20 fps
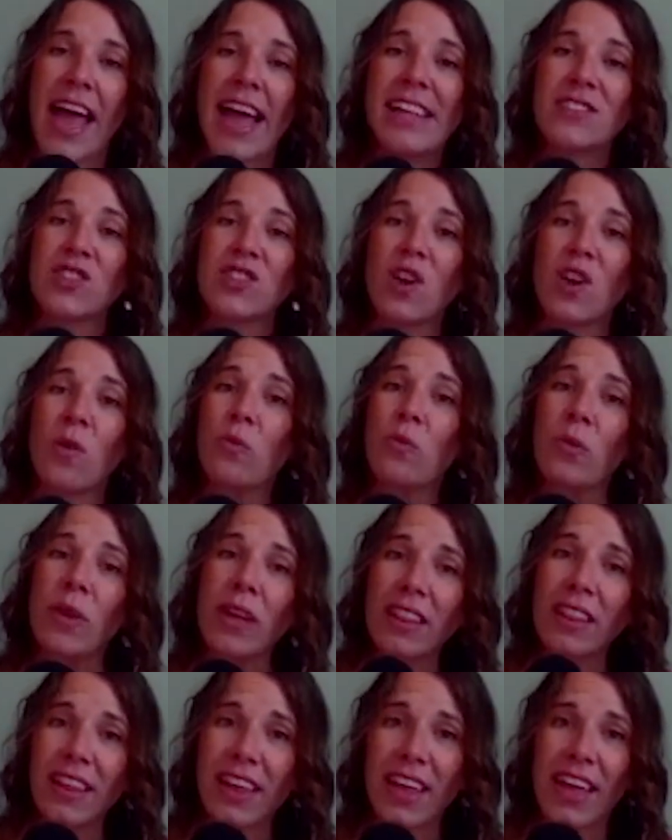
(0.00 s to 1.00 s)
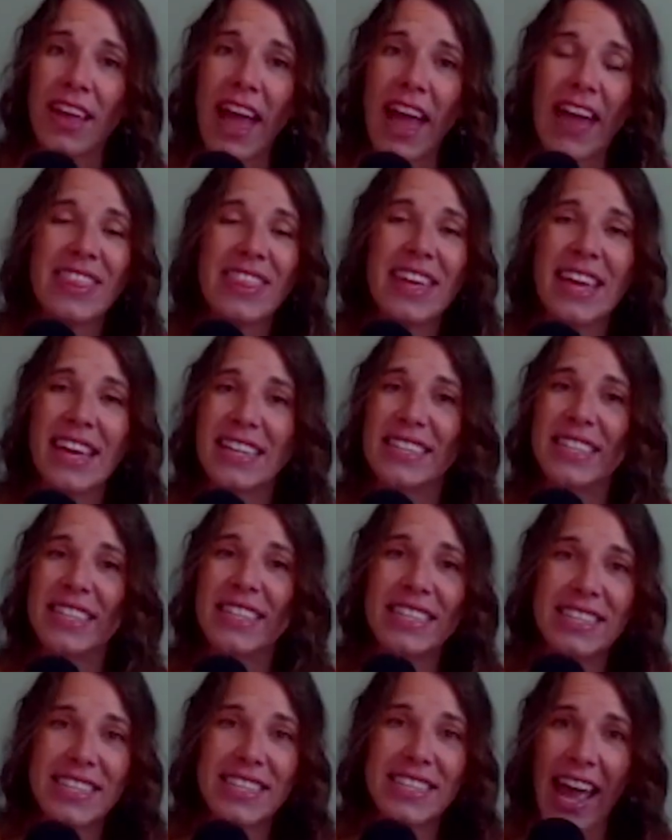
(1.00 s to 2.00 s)
And so really, at the end of
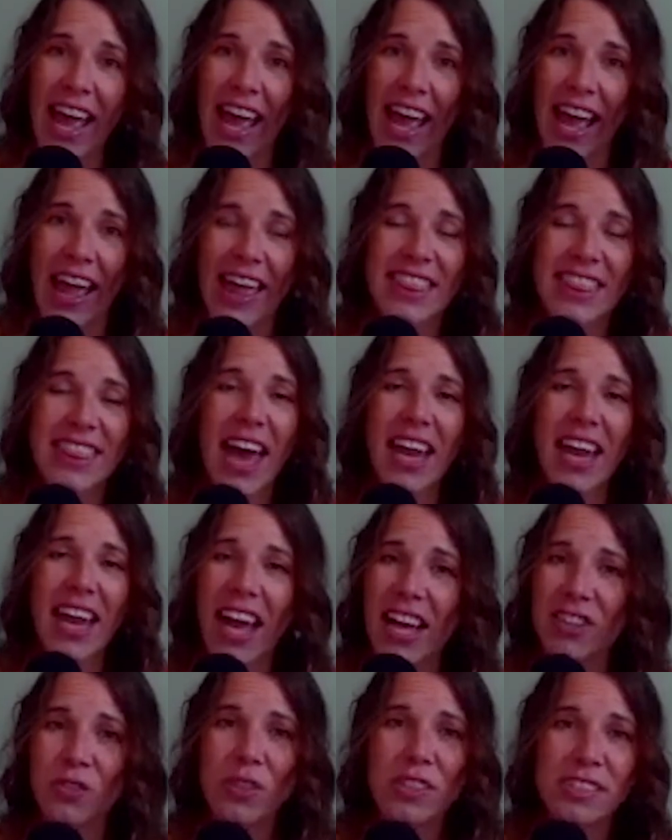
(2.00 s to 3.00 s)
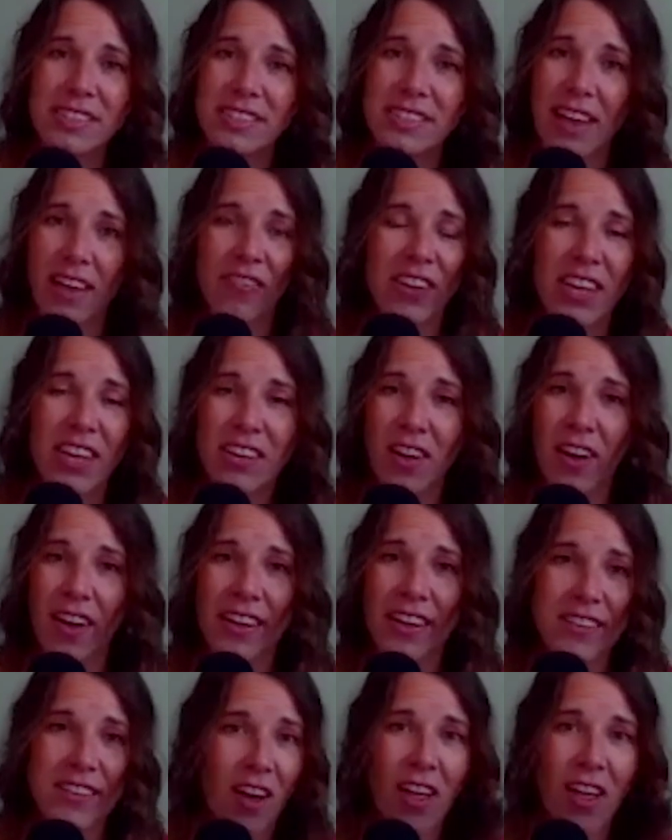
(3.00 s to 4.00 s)
the day, that
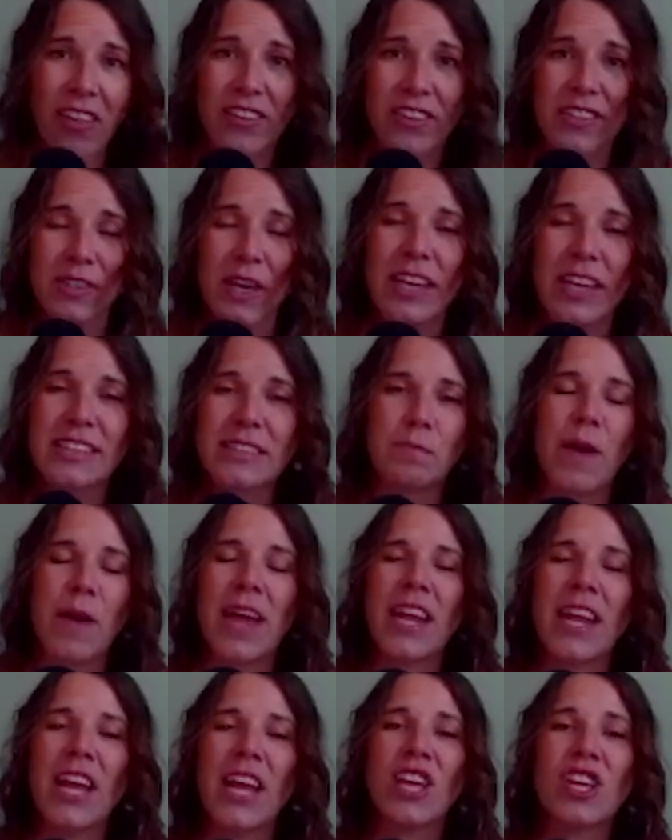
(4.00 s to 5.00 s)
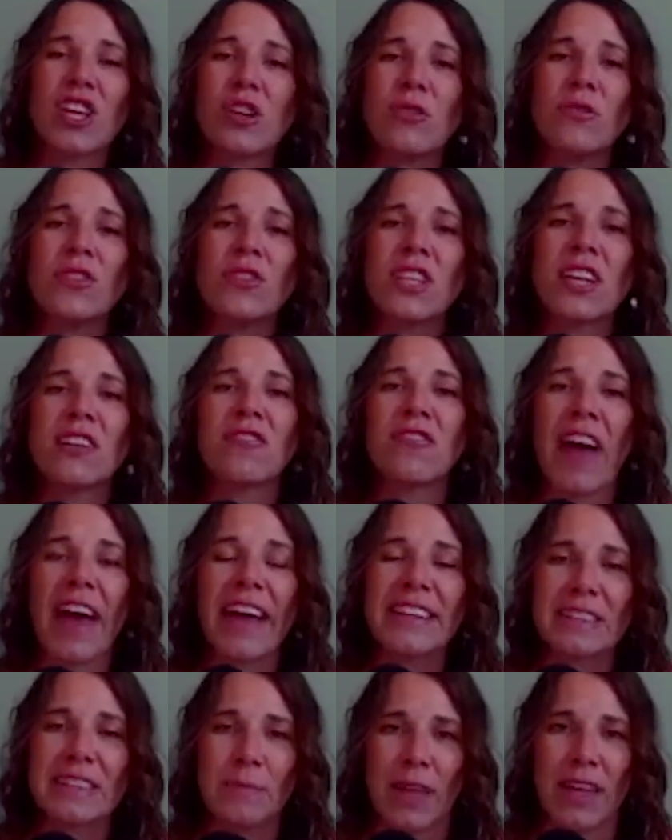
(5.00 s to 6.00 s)
$179 has been a huge
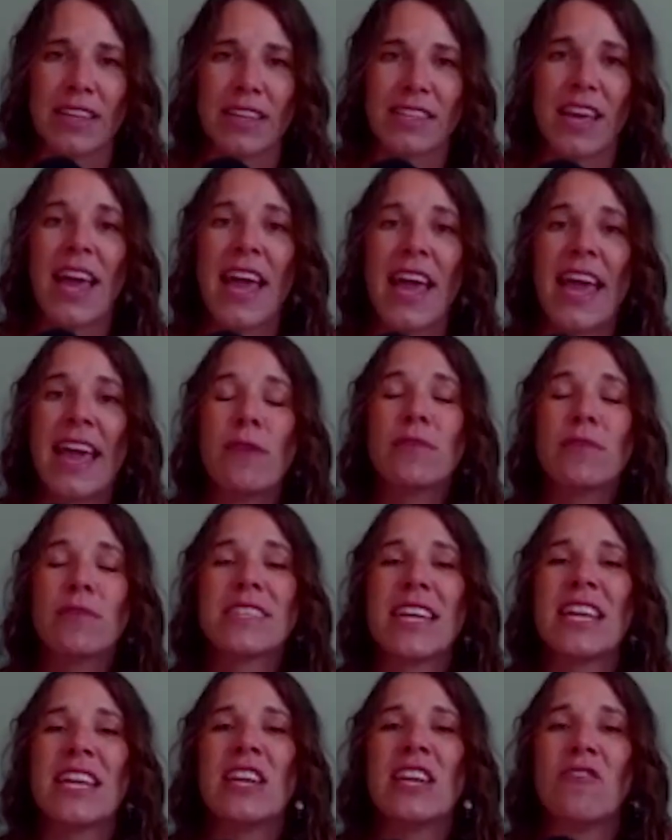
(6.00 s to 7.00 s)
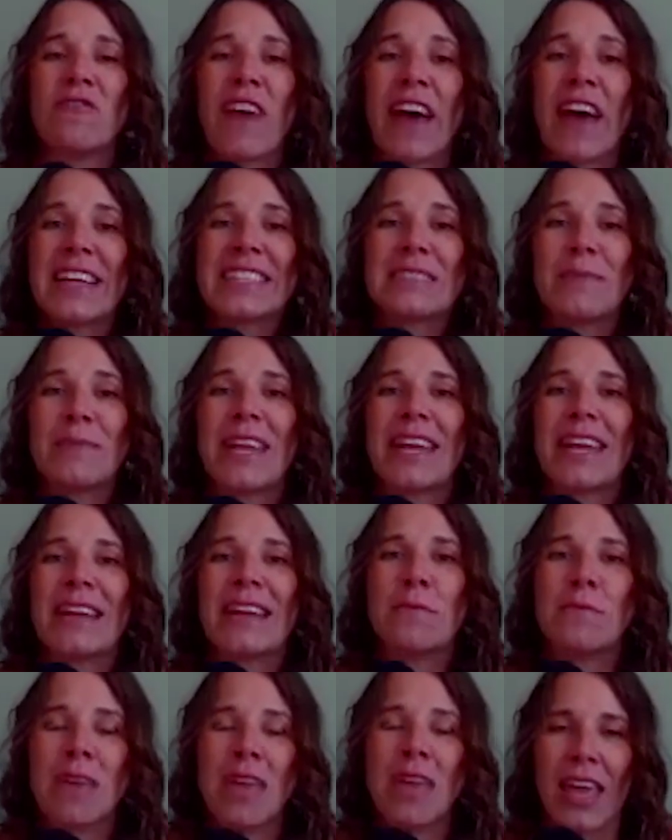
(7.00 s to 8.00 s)
investment. It was an investment
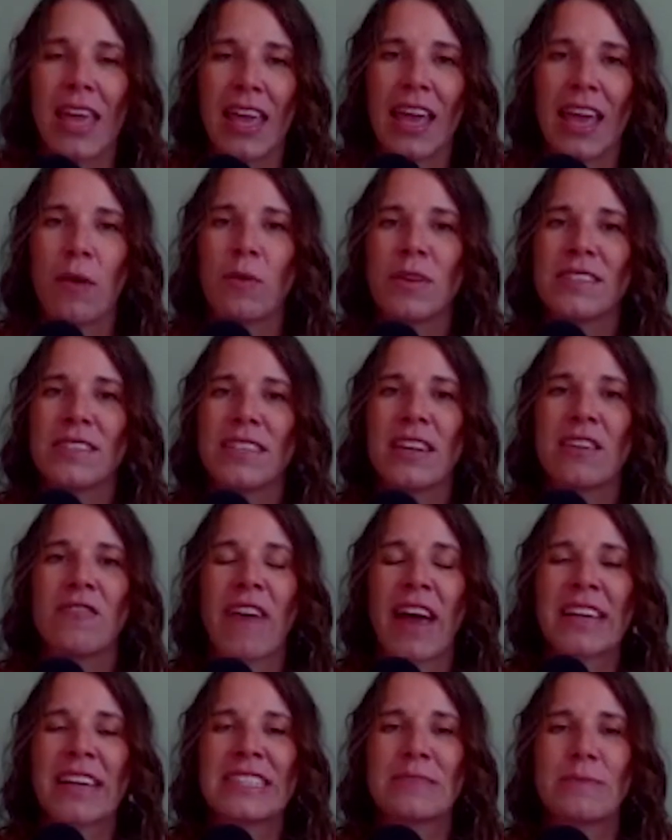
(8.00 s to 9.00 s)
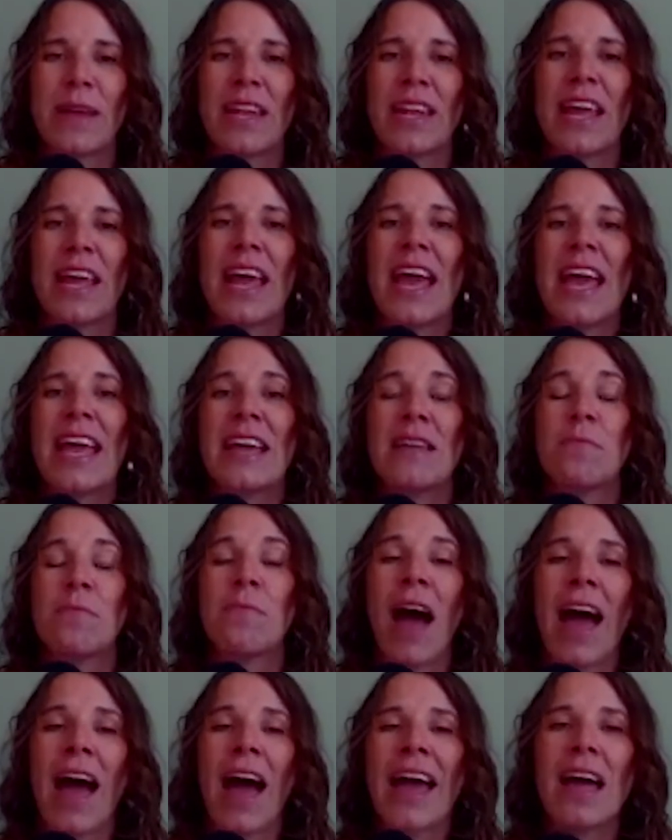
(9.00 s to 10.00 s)
in me. It was an investment
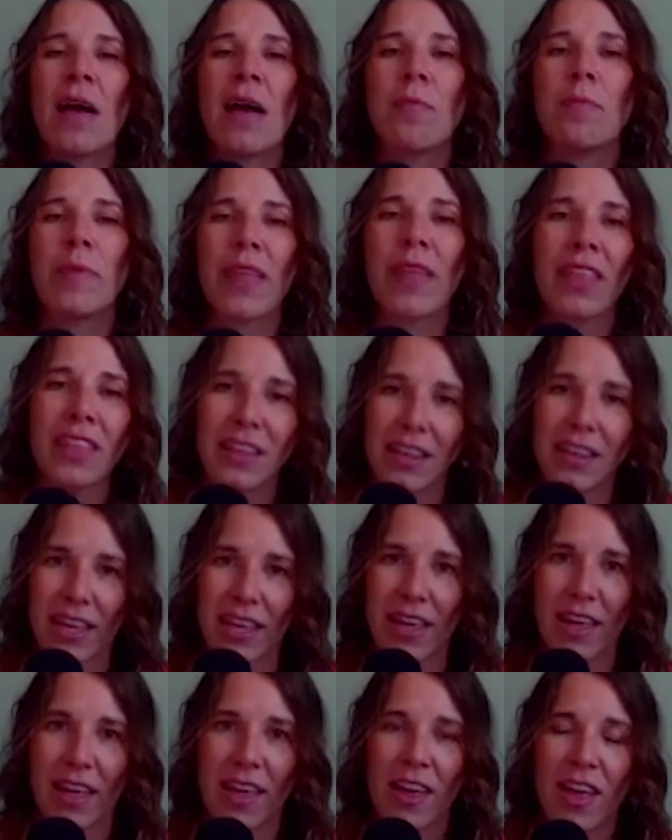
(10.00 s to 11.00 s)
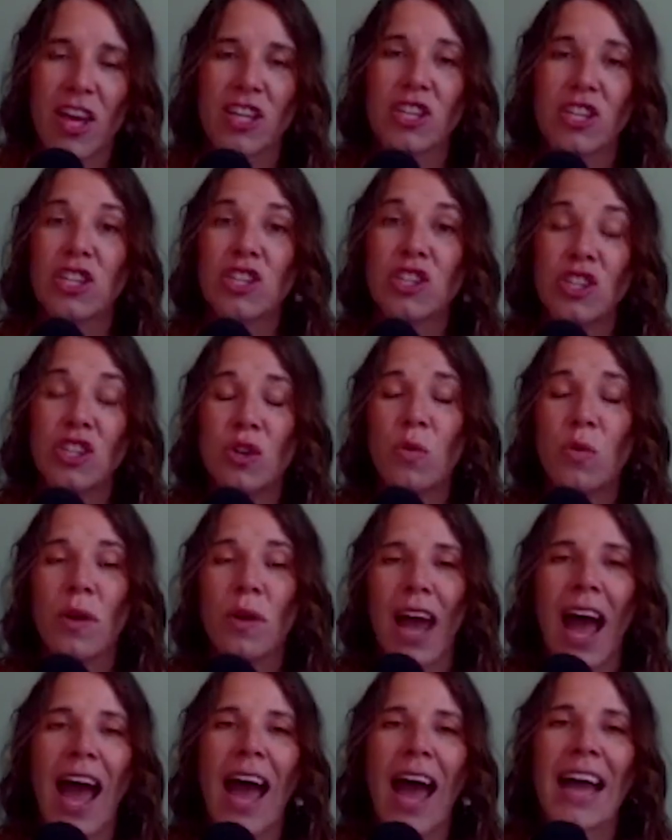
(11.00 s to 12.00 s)
in my ability to do
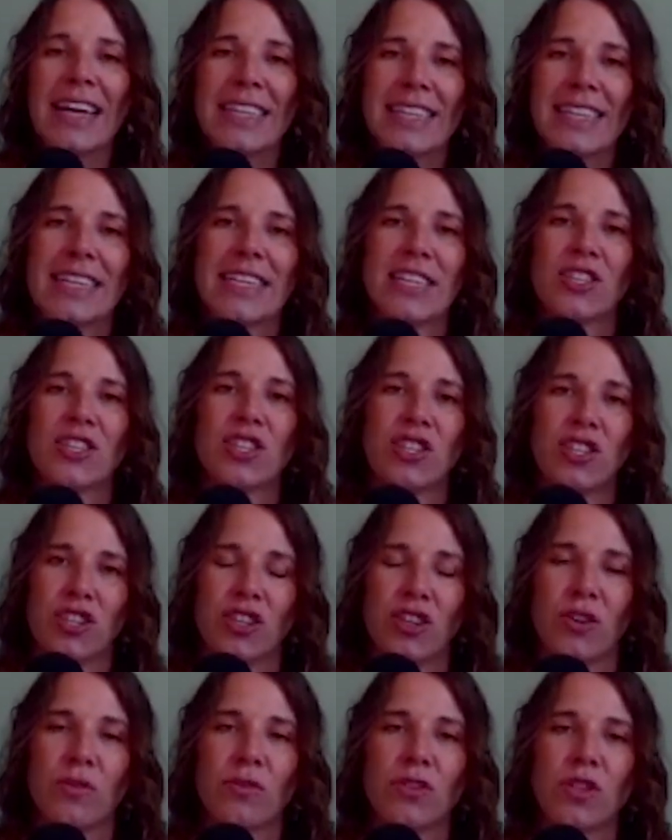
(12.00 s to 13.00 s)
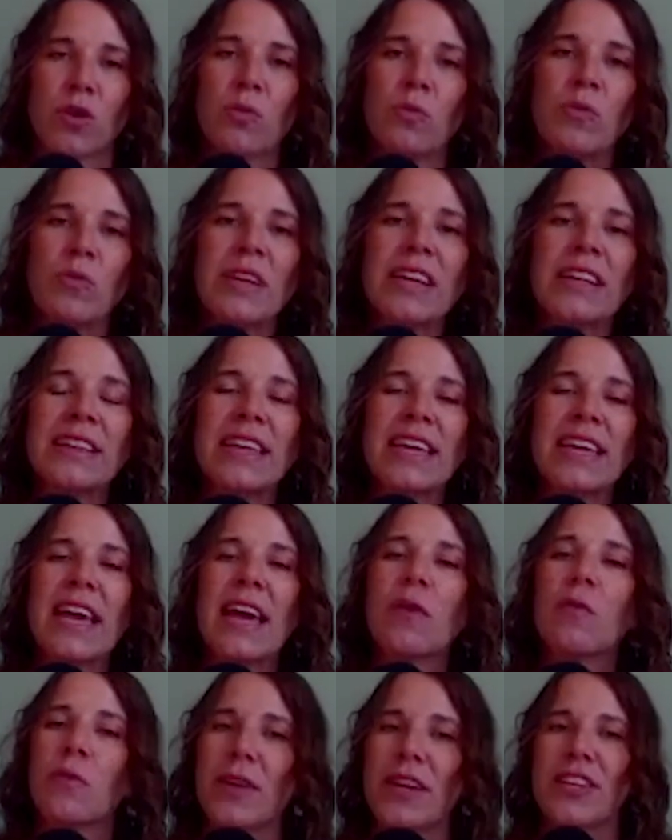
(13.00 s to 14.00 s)
what I needed to do to
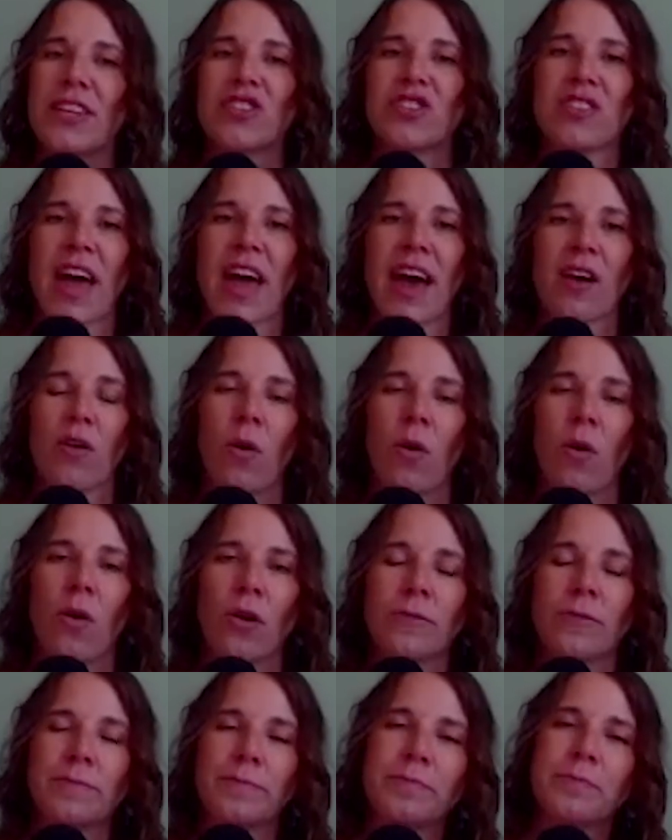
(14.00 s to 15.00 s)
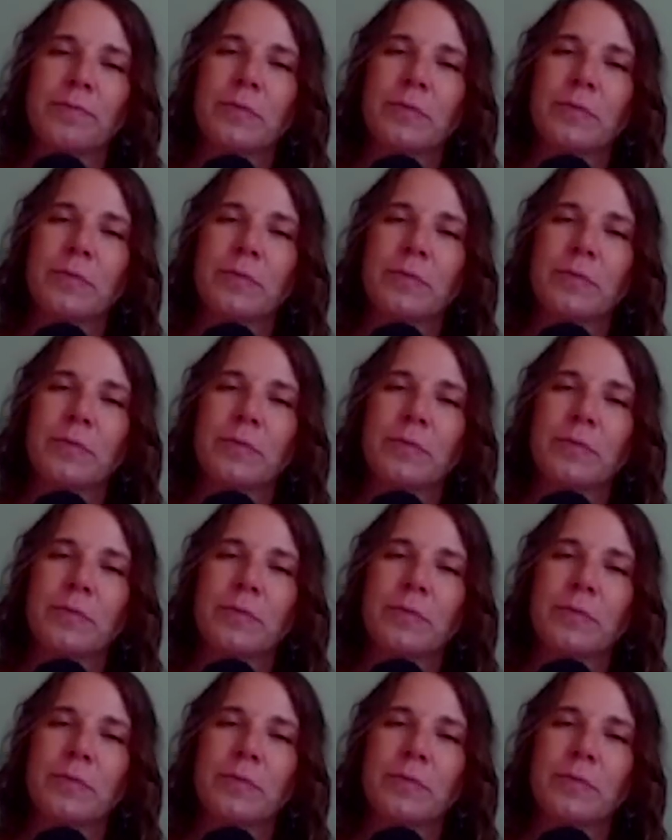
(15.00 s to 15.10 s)
really reach that goal.